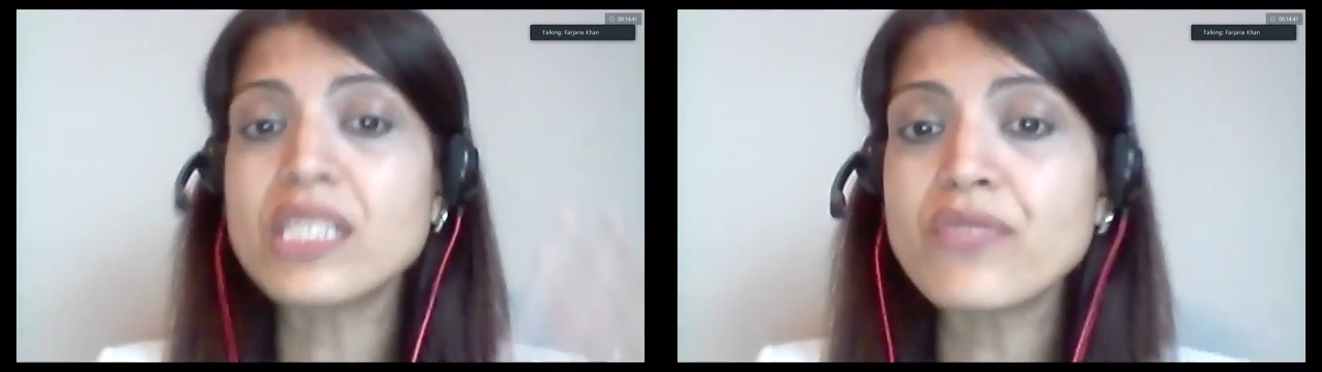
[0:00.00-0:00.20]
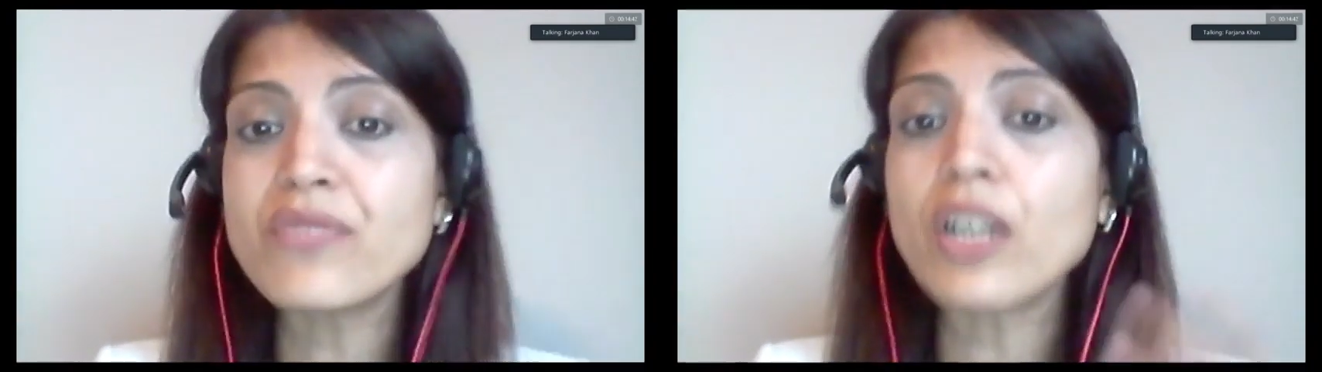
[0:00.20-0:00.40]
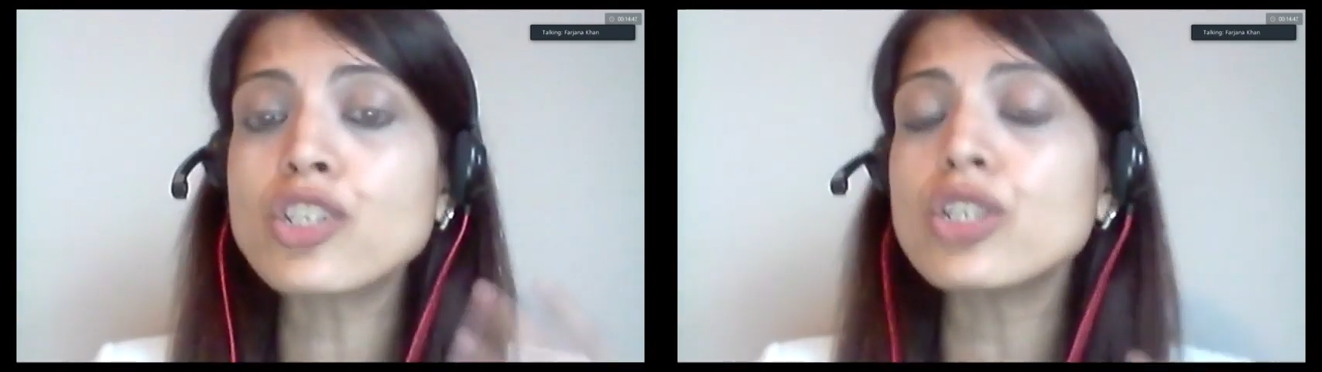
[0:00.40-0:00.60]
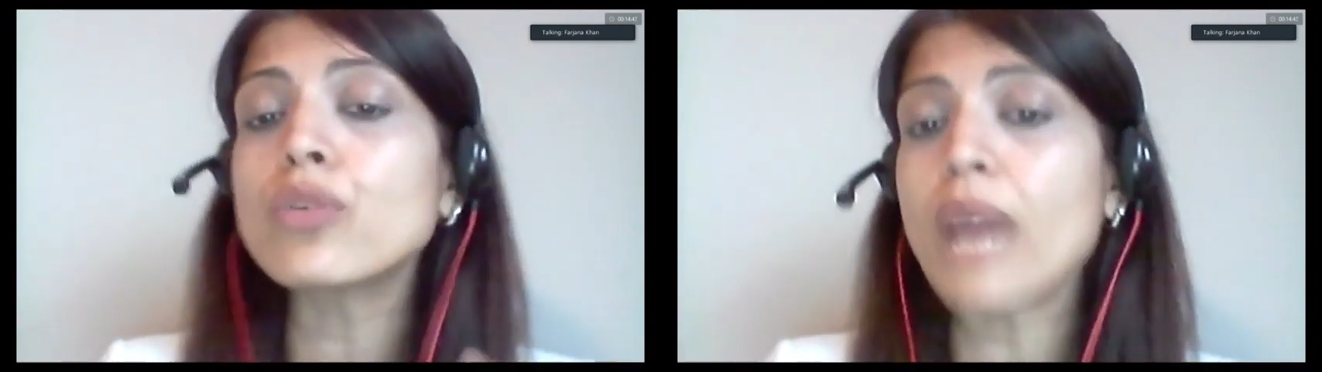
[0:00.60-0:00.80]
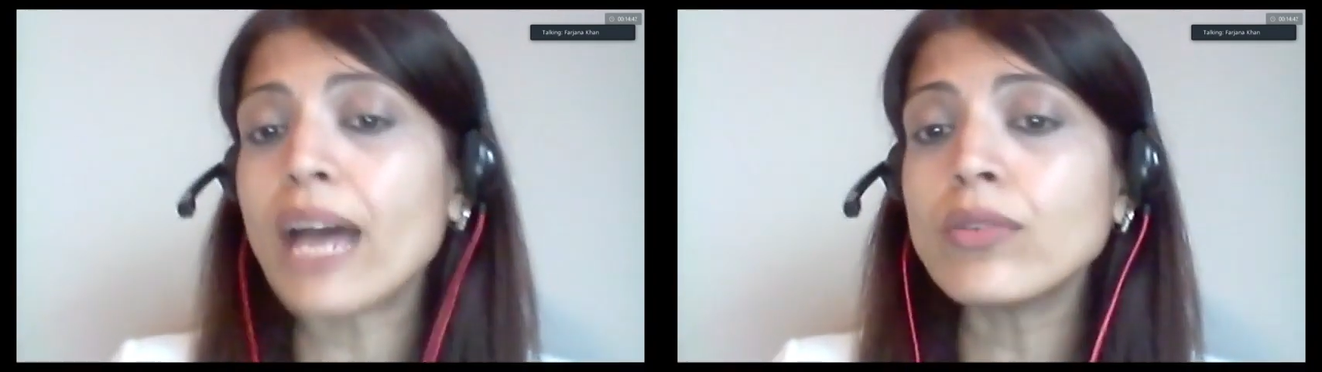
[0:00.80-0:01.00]
dysfunction
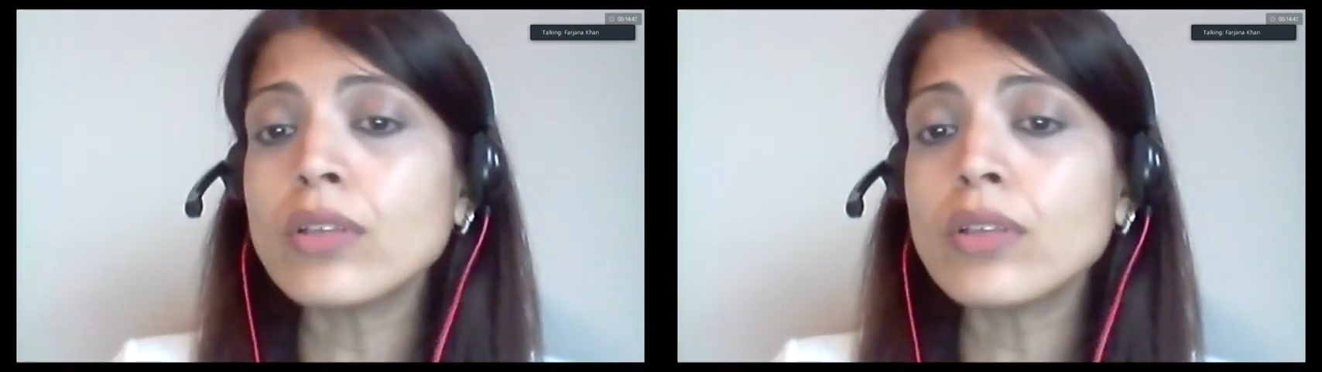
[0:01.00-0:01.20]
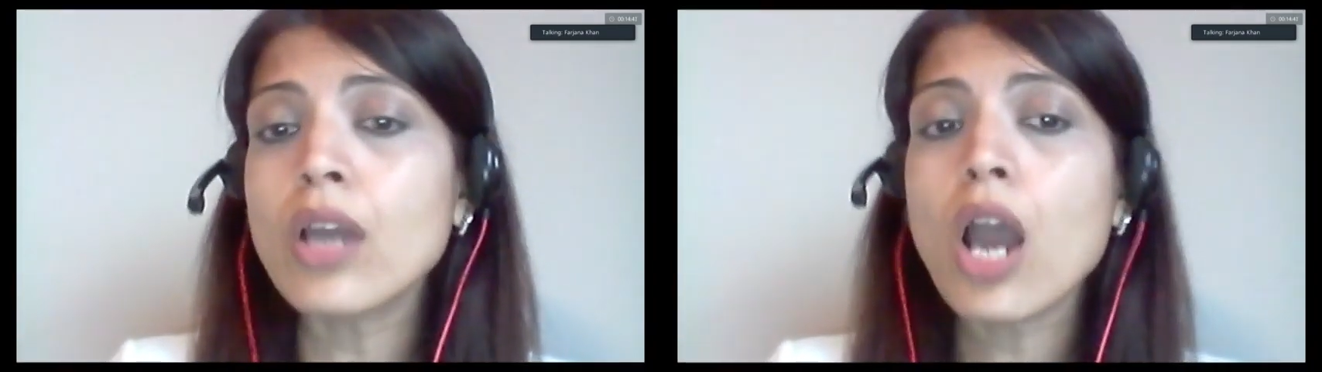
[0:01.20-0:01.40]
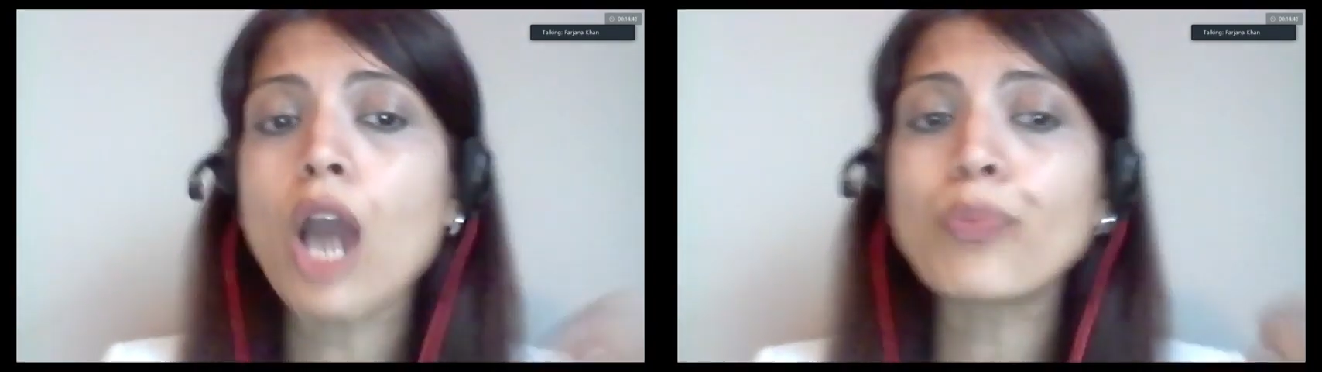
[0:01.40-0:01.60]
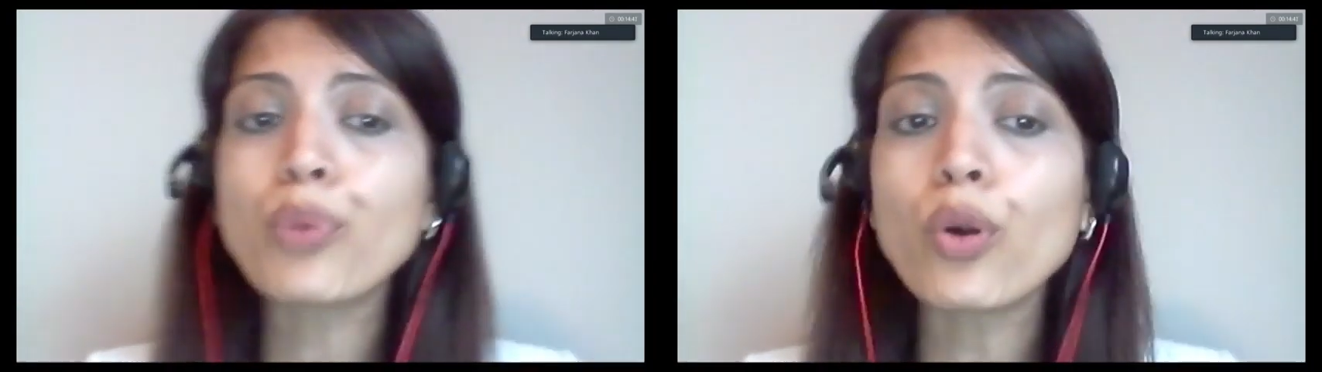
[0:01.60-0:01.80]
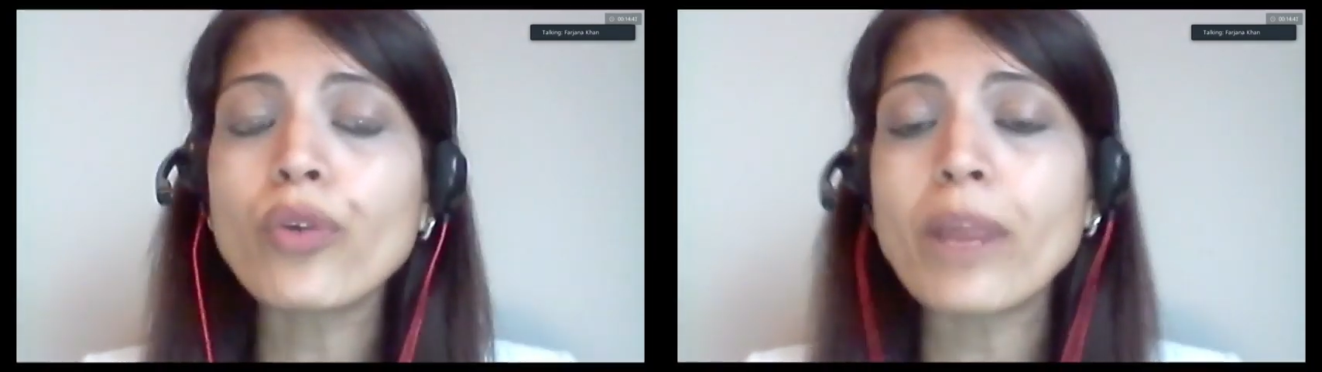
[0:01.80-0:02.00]
around, our
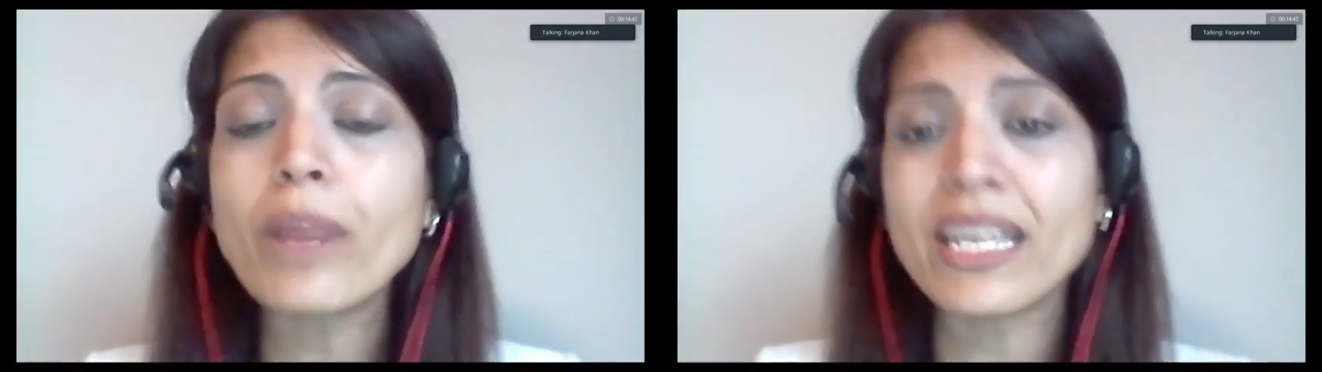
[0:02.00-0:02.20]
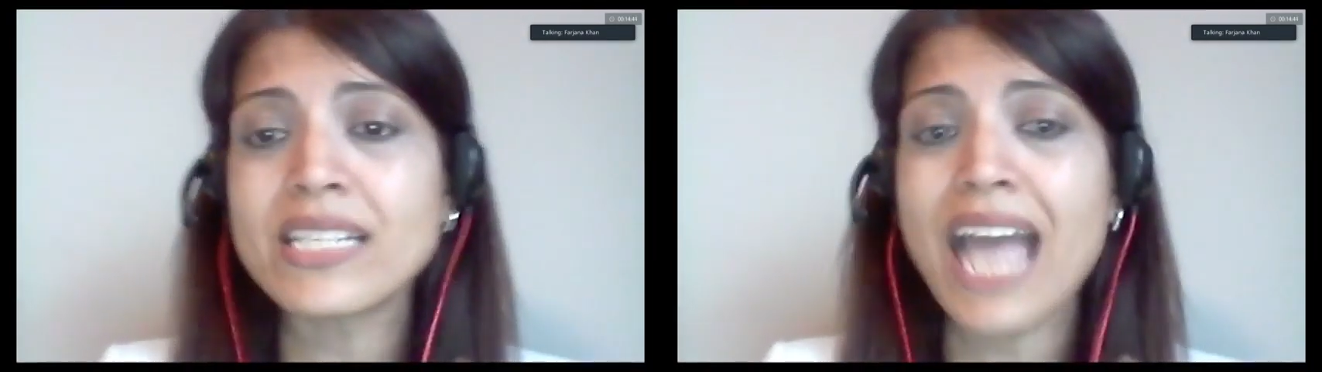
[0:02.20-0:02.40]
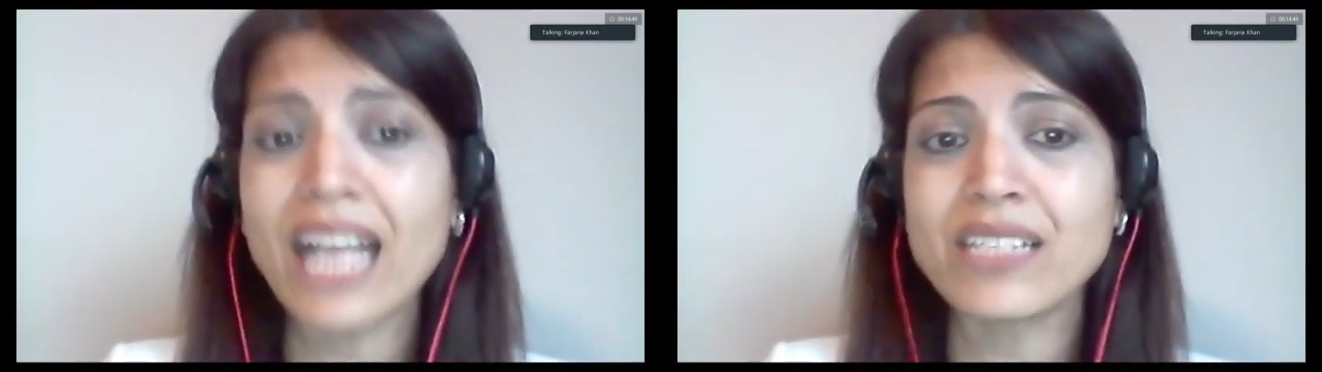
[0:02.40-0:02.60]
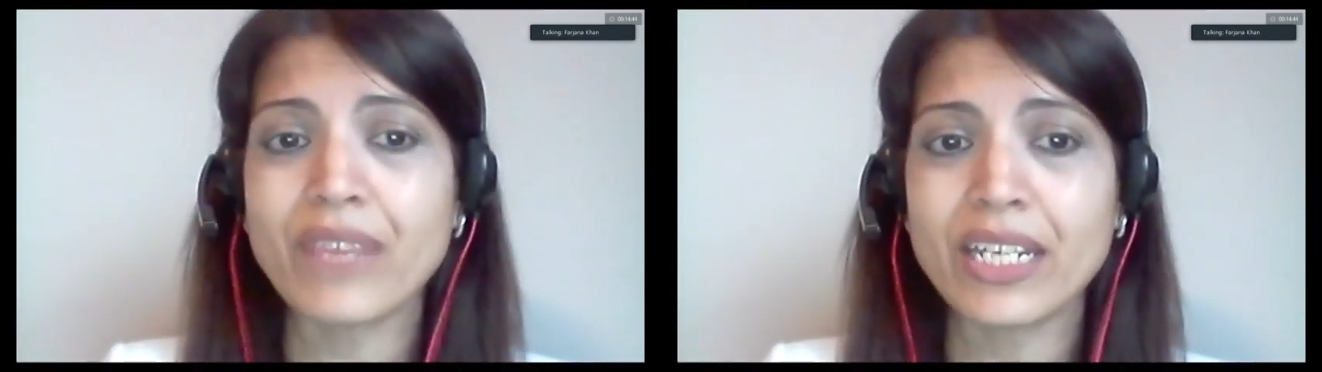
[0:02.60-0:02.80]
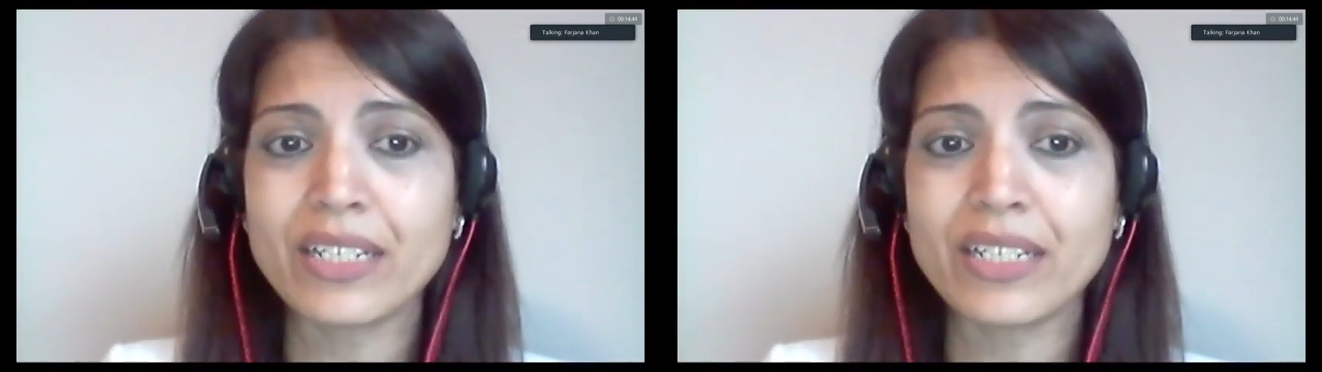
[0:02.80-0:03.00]
programming gets
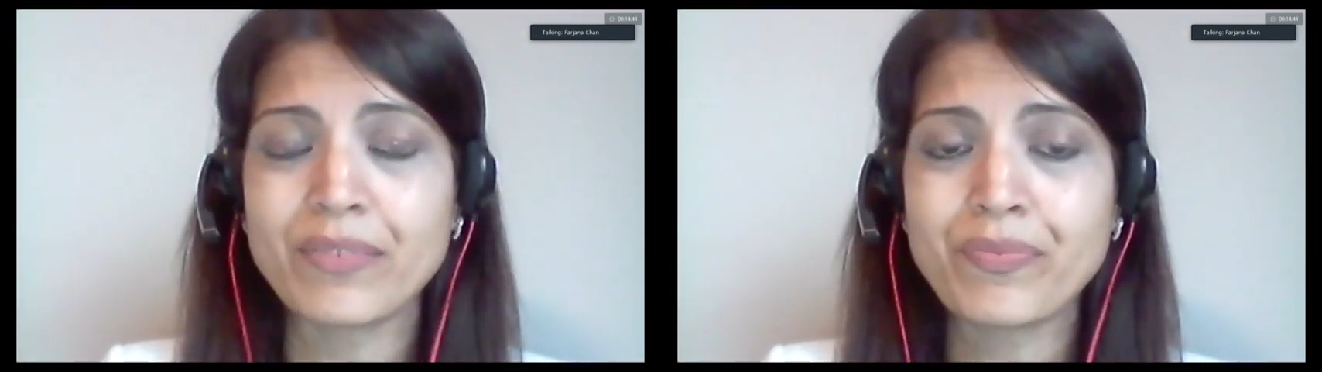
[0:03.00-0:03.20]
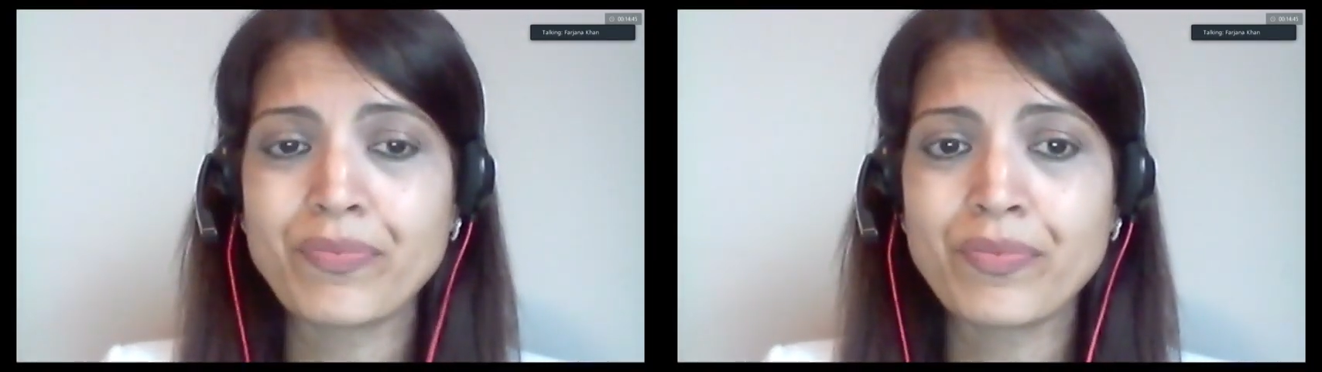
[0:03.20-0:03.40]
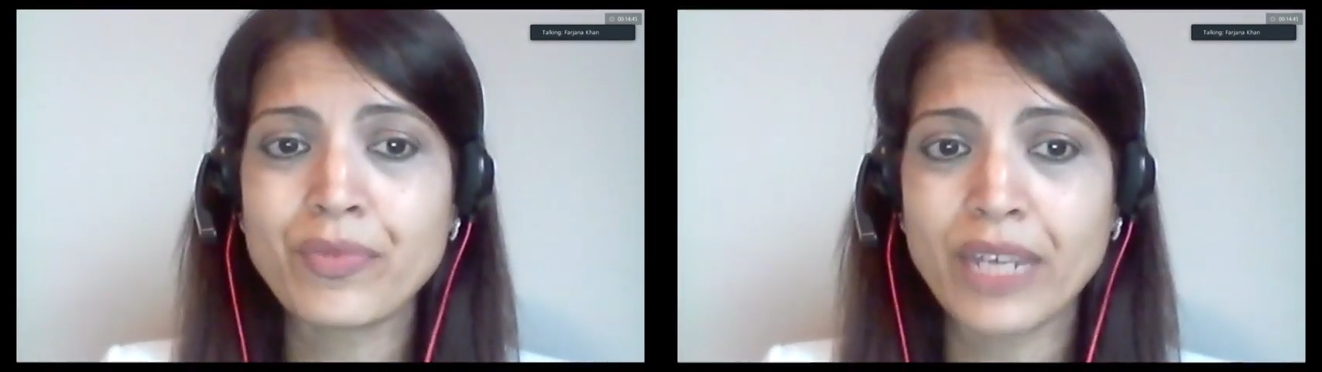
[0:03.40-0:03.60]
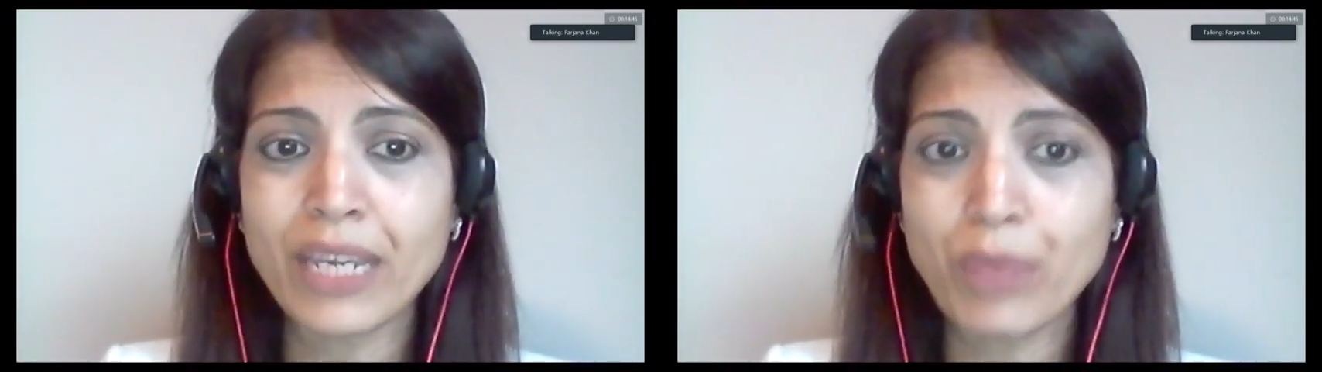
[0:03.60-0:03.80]
activated, right?